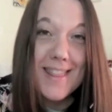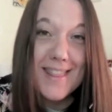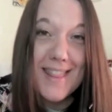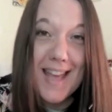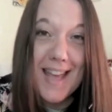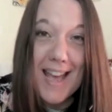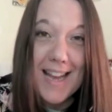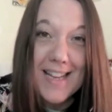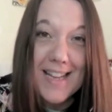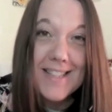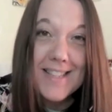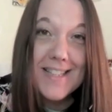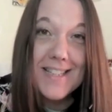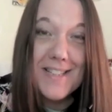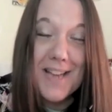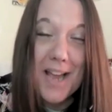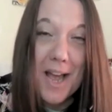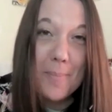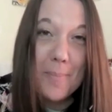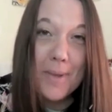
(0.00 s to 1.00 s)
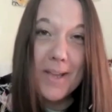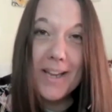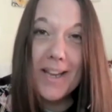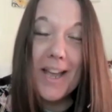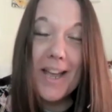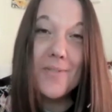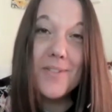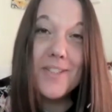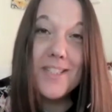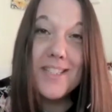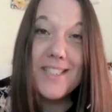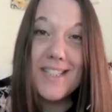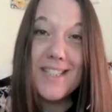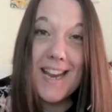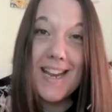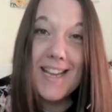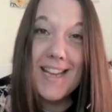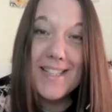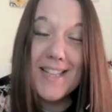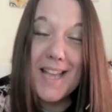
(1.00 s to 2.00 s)
That is the topic of
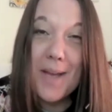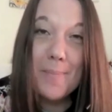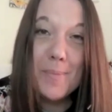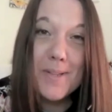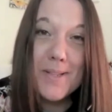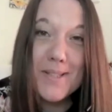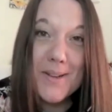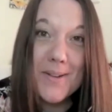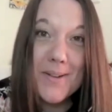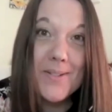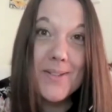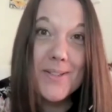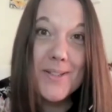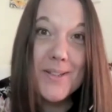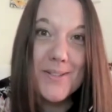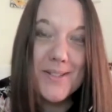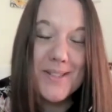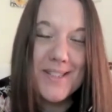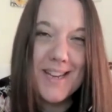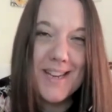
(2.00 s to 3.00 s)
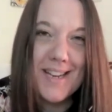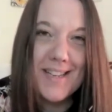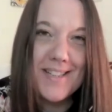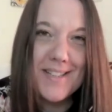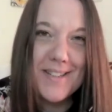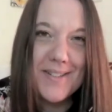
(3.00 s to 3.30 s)
today's episode. So stay